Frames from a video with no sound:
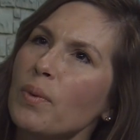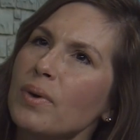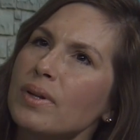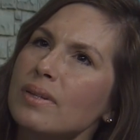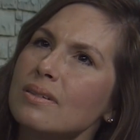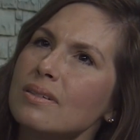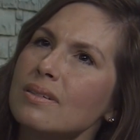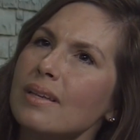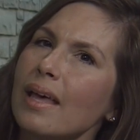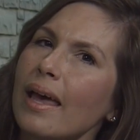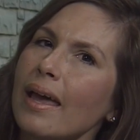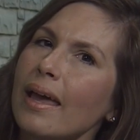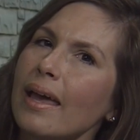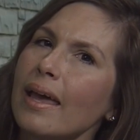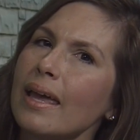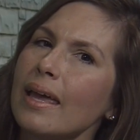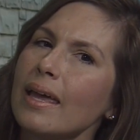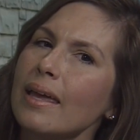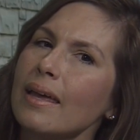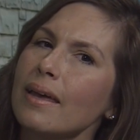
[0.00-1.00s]
would
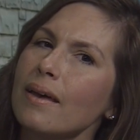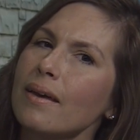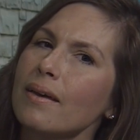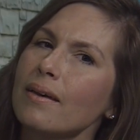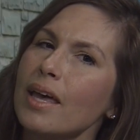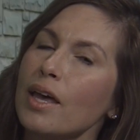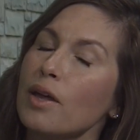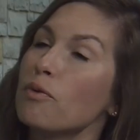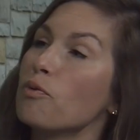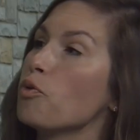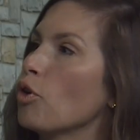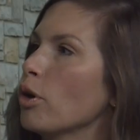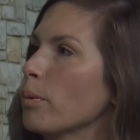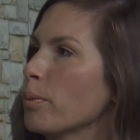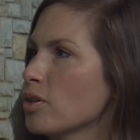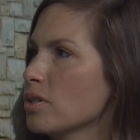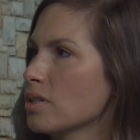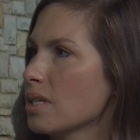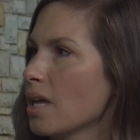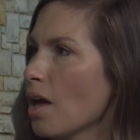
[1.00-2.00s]
say inform
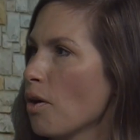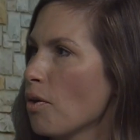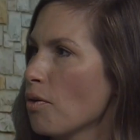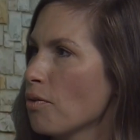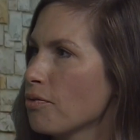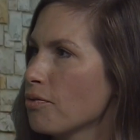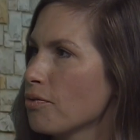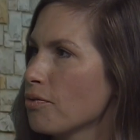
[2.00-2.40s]
yourself.